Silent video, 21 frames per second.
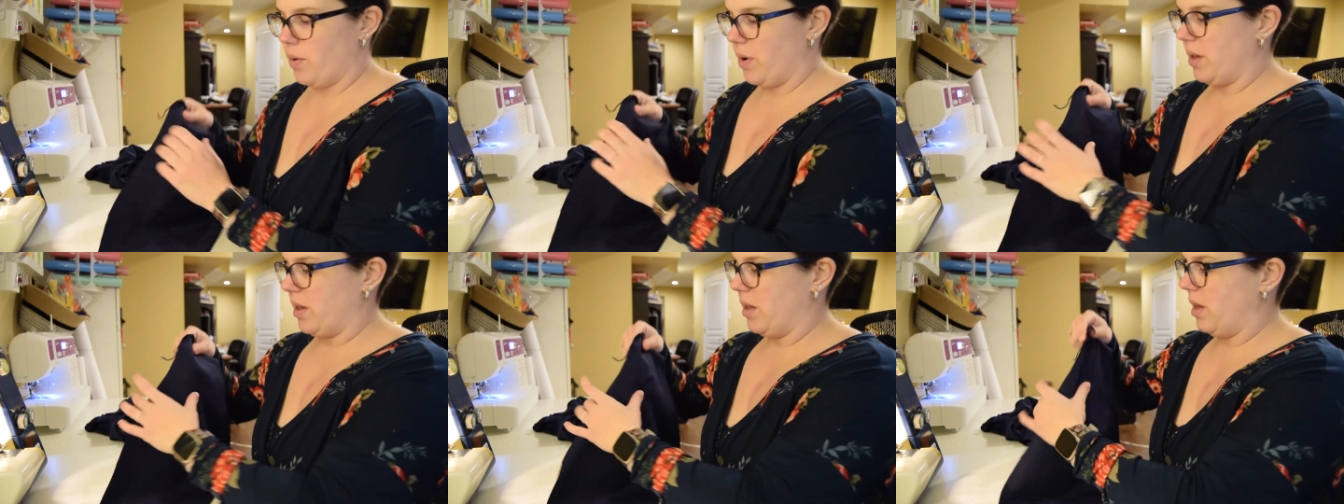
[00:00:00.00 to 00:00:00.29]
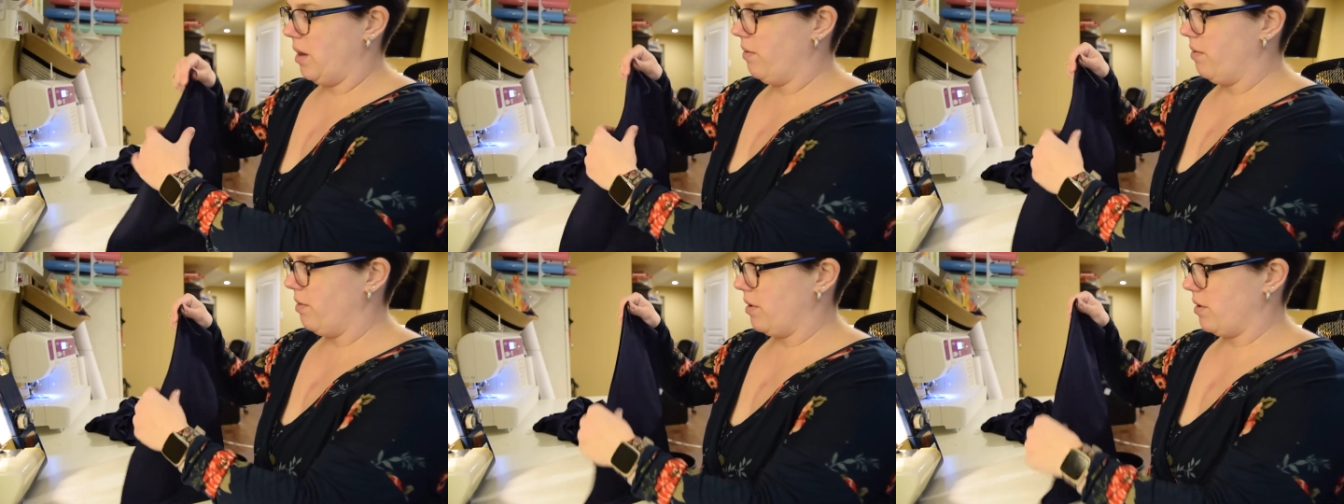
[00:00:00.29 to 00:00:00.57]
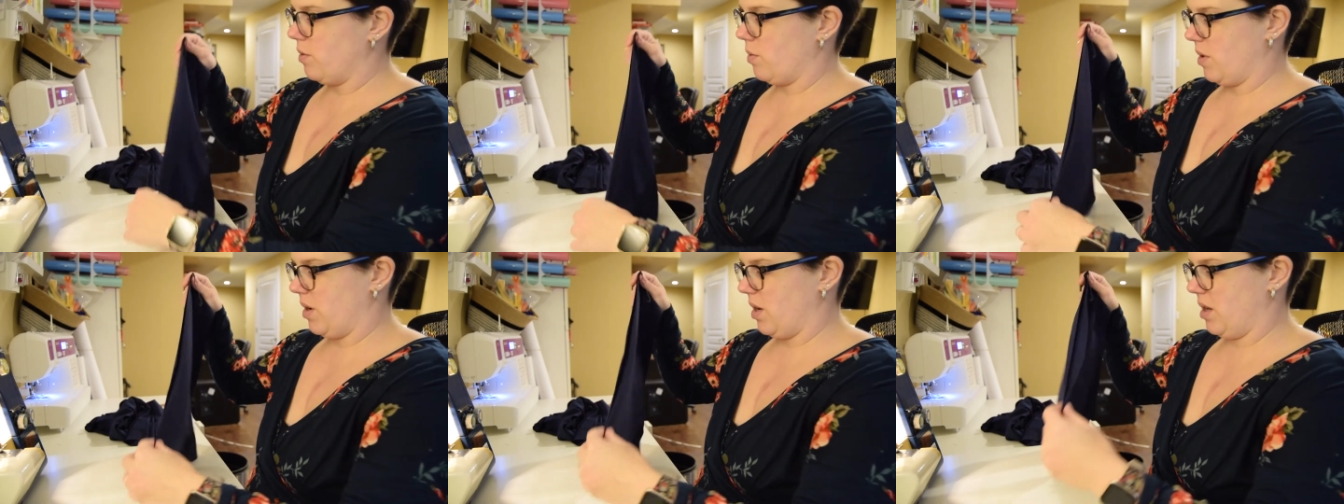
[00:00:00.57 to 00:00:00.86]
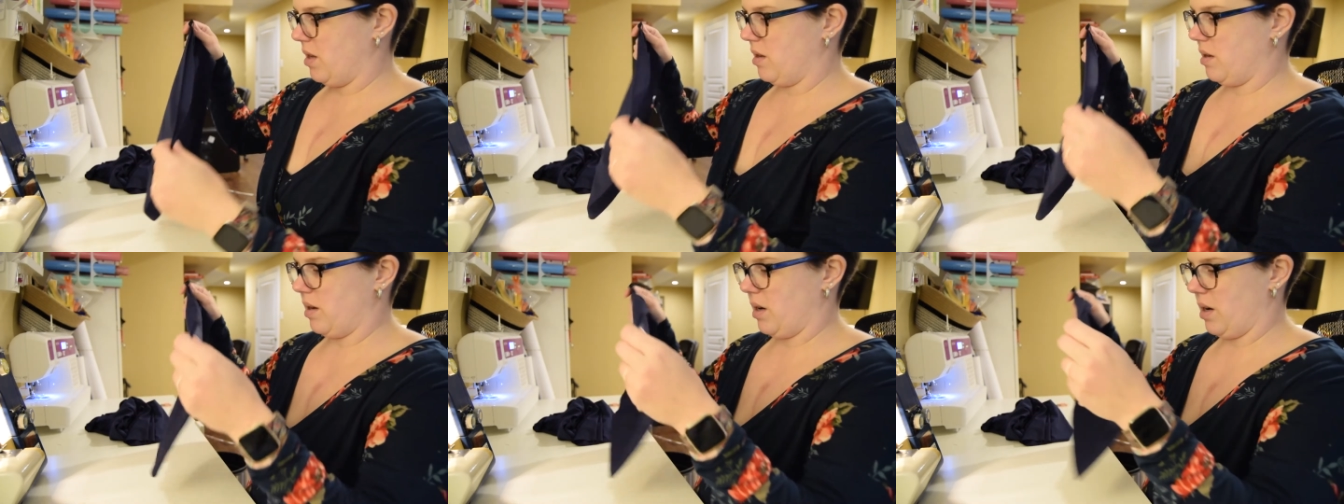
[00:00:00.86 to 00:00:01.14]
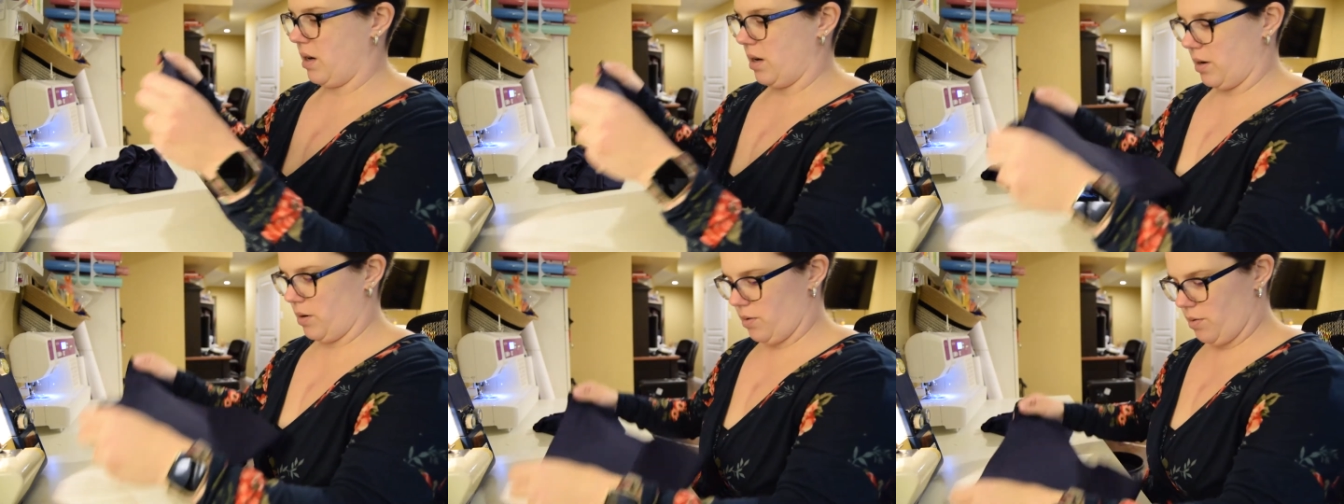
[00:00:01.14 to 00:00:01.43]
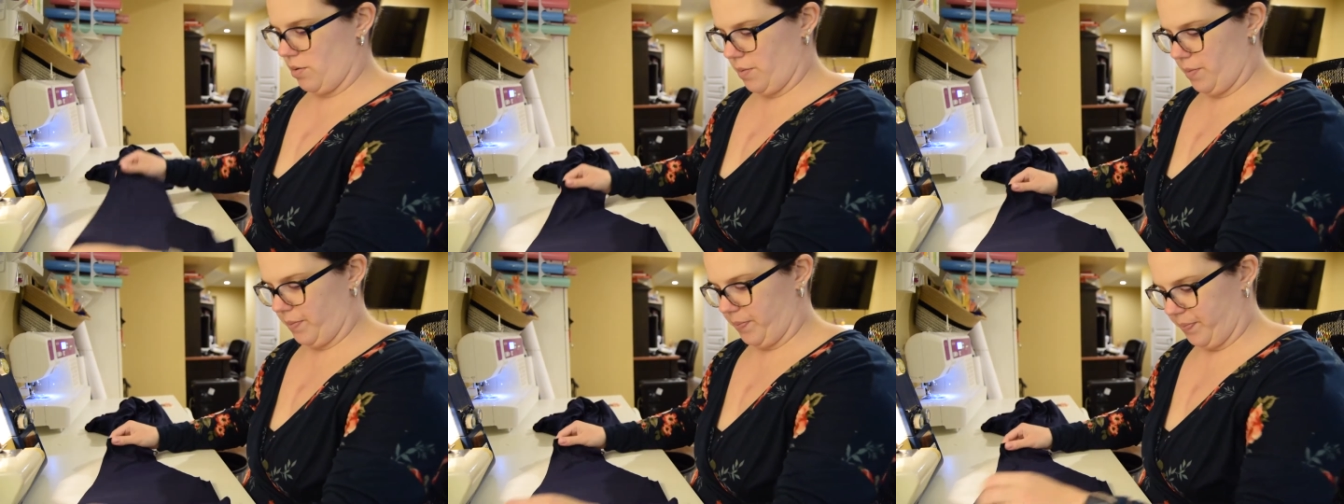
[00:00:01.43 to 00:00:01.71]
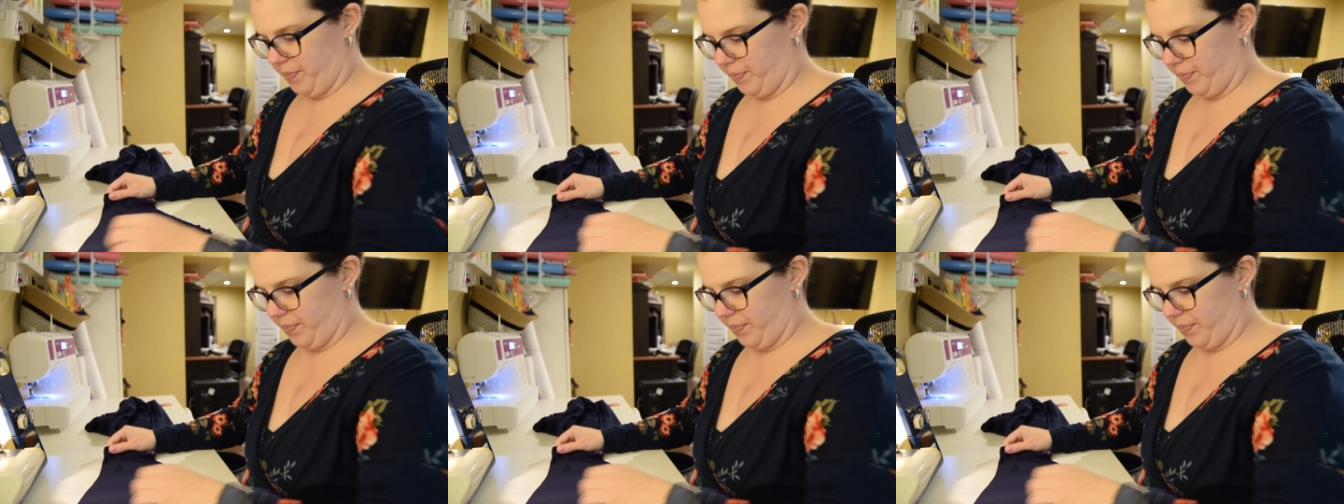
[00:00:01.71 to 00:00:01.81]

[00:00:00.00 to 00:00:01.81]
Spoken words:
I leave this one inside out.